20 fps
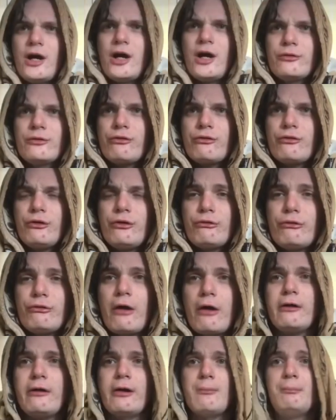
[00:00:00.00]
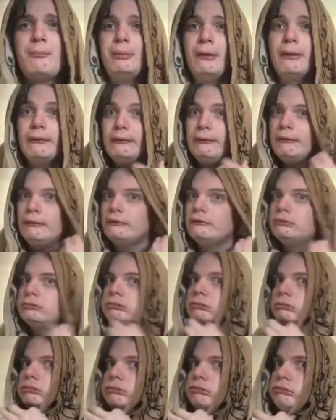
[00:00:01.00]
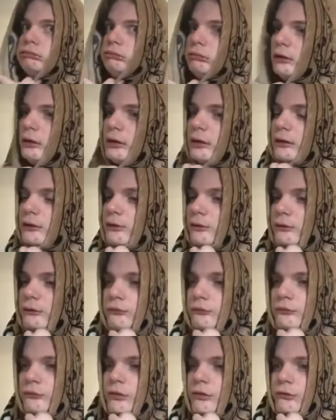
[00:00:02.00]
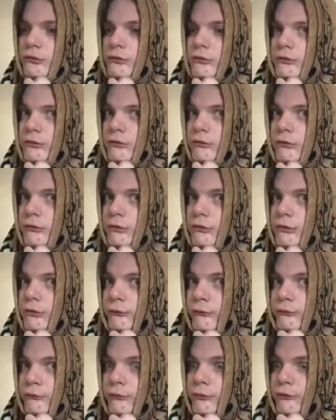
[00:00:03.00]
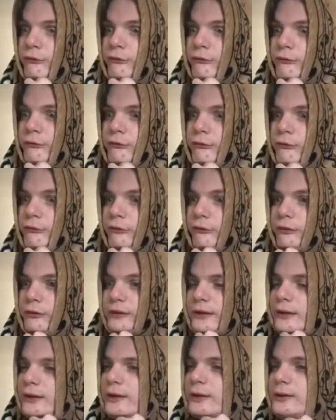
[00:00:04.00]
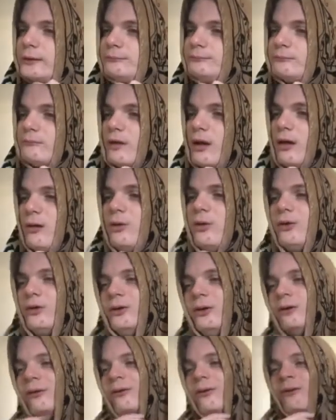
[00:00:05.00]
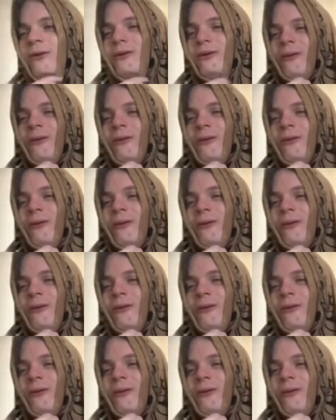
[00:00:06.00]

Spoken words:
and seeing that kind of bunny? Oof. Not today. Not today. Oh!